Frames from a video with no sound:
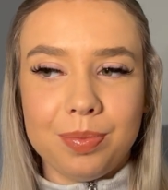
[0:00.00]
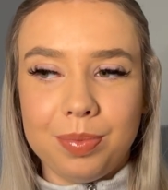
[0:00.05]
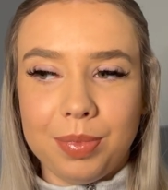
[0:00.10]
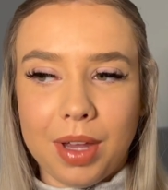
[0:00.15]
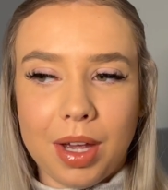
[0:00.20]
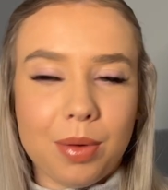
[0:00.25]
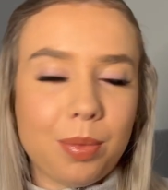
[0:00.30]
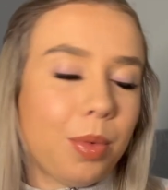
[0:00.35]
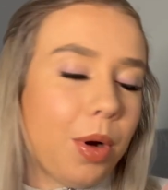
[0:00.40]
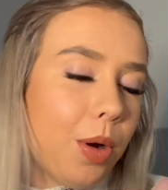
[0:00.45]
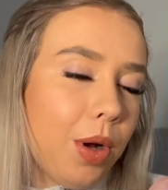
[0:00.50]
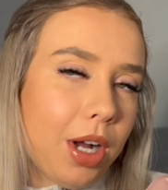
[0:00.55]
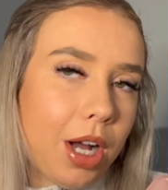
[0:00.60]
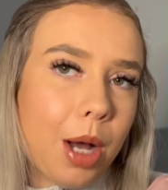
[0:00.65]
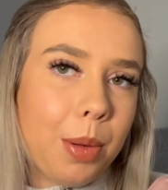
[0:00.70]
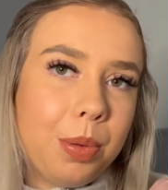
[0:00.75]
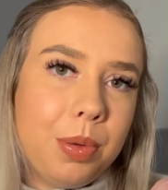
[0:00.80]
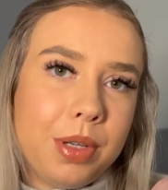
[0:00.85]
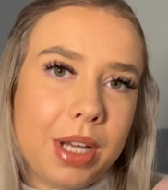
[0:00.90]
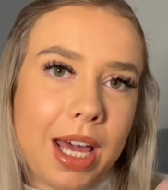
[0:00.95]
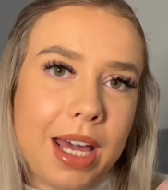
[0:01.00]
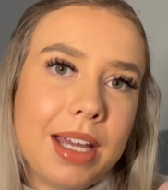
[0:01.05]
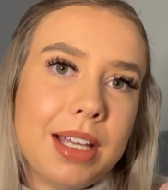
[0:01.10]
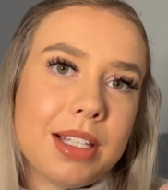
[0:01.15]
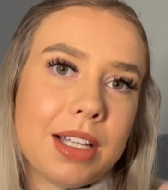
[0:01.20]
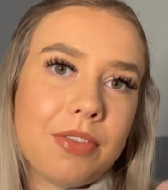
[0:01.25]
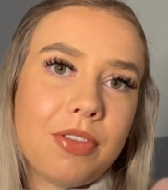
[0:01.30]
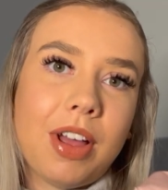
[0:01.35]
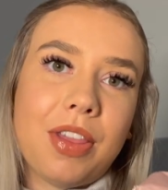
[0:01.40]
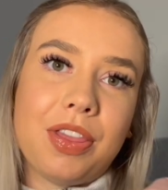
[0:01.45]
a couple days
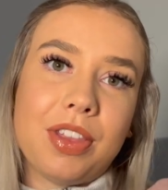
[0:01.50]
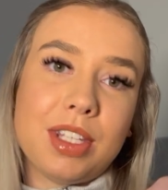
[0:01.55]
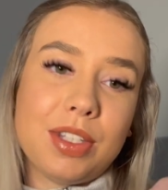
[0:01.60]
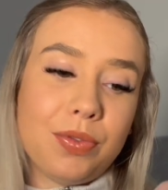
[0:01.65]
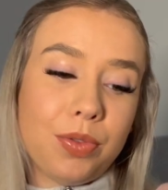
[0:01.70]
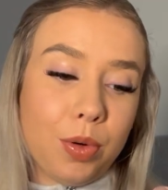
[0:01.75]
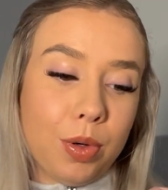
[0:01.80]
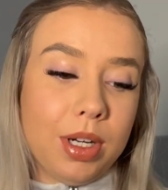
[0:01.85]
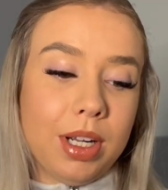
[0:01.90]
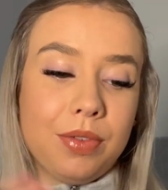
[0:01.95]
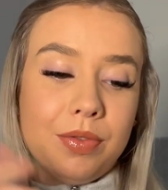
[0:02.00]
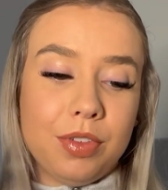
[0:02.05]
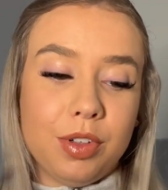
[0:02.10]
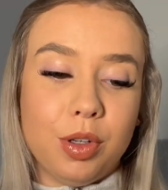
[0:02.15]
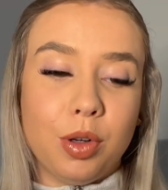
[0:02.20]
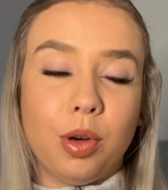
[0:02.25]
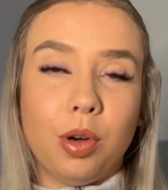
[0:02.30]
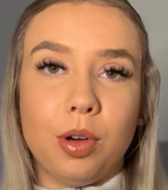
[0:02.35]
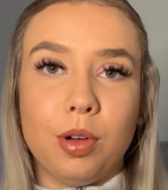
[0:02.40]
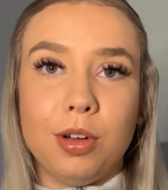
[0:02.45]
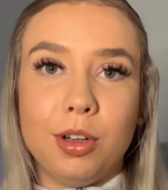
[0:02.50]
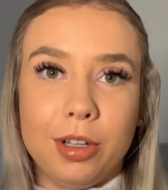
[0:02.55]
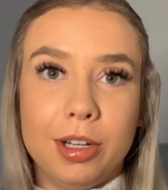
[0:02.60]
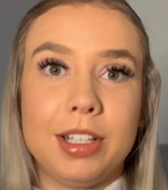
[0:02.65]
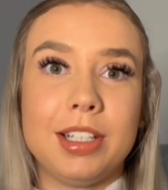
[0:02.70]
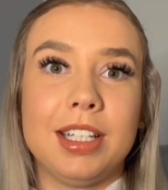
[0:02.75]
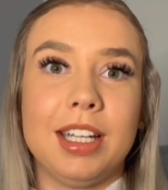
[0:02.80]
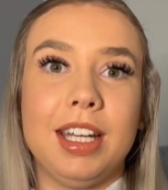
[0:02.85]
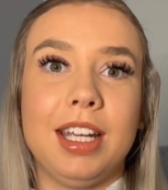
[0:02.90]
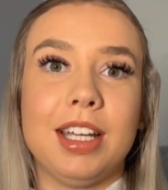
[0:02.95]
I've had this for, and I've not
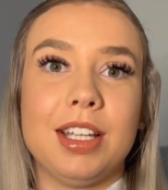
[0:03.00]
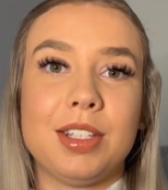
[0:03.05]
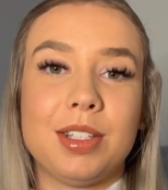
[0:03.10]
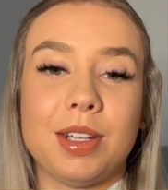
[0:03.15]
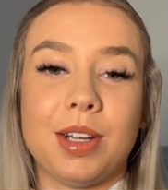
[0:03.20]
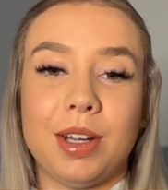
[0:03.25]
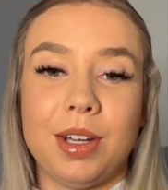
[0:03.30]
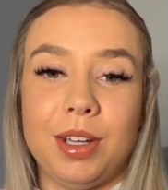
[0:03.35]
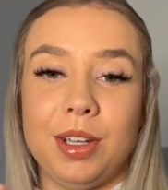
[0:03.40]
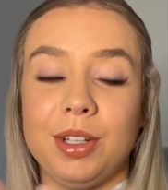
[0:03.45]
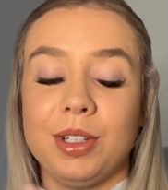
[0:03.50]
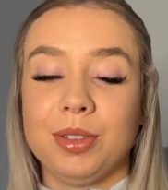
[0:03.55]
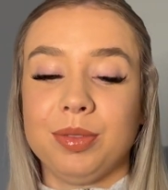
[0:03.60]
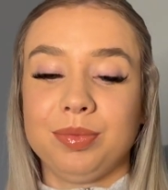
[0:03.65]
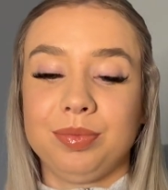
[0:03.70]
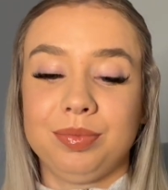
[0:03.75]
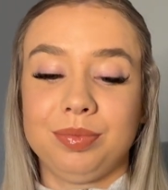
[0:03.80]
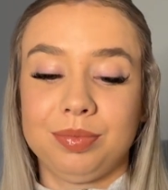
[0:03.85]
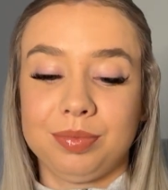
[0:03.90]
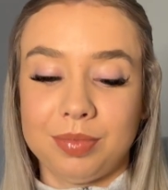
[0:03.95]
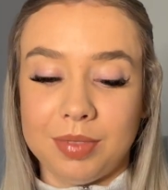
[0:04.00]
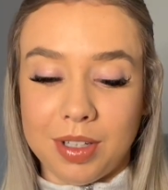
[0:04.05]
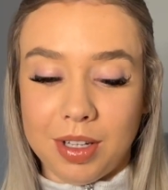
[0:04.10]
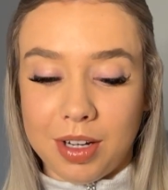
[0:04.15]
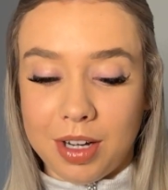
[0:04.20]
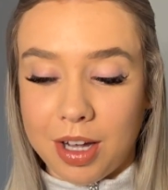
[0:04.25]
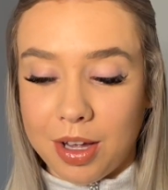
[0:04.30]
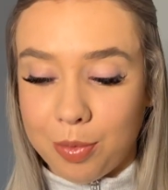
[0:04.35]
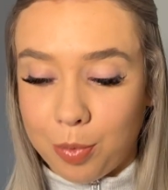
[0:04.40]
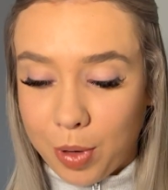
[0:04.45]
looked in it, so
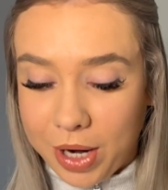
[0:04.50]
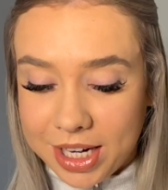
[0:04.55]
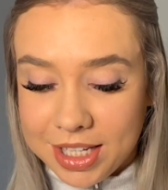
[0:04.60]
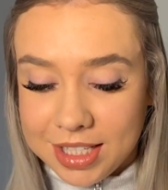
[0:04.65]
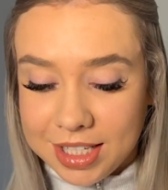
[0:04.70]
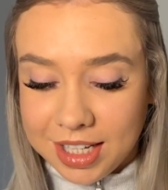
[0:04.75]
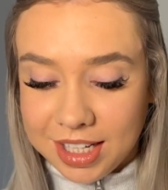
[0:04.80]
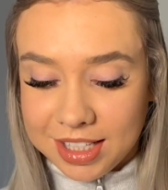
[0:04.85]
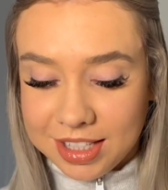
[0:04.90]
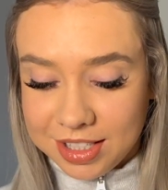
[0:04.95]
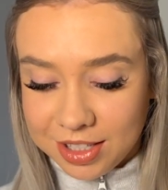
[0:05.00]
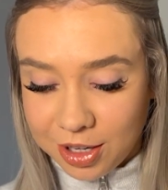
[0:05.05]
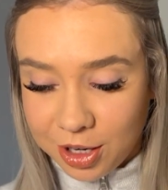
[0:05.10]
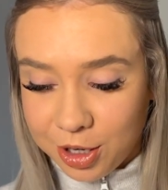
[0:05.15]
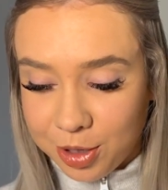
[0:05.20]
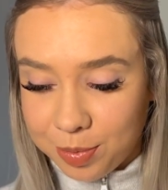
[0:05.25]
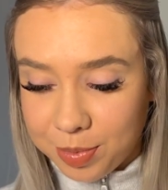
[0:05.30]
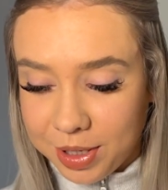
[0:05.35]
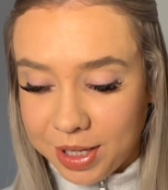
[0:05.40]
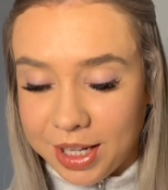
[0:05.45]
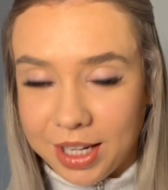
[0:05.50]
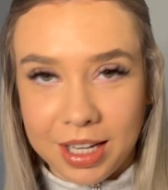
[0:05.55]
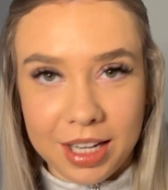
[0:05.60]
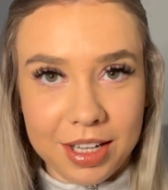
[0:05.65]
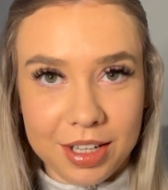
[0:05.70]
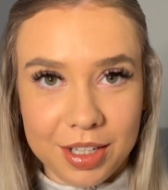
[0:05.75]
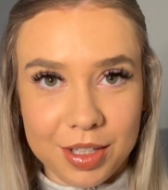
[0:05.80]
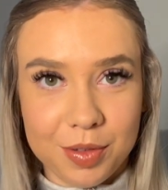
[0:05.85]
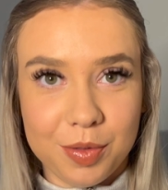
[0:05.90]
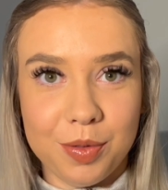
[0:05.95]
I waited to open it
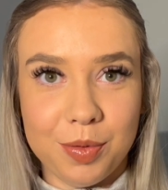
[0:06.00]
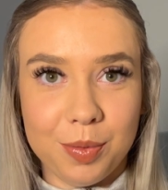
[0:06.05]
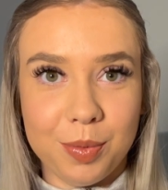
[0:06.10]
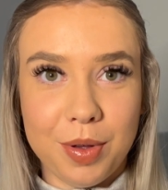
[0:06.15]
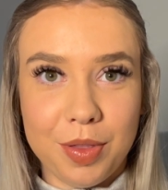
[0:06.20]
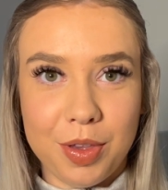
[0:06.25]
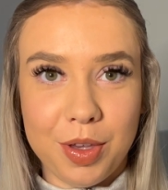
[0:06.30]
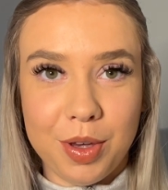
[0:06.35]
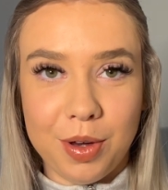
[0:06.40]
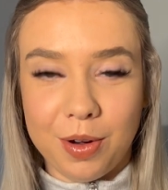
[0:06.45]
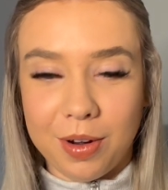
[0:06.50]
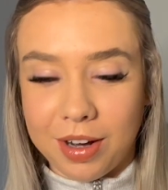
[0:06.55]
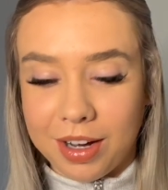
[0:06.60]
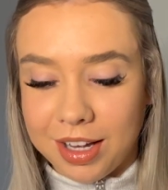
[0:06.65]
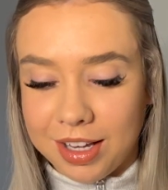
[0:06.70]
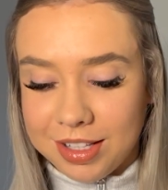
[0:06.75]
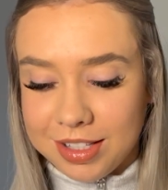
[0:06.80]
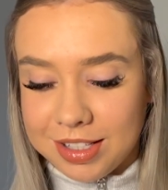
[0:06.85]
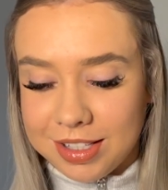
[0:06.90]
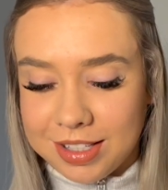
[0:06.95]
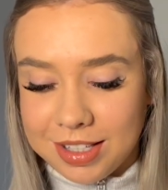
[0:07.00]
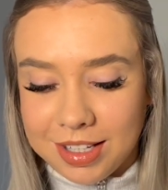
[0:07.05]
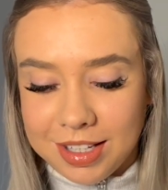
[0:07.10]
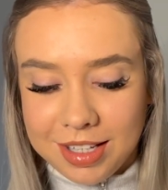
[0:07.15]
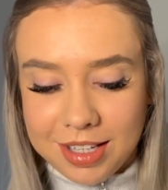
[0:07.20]
with you guys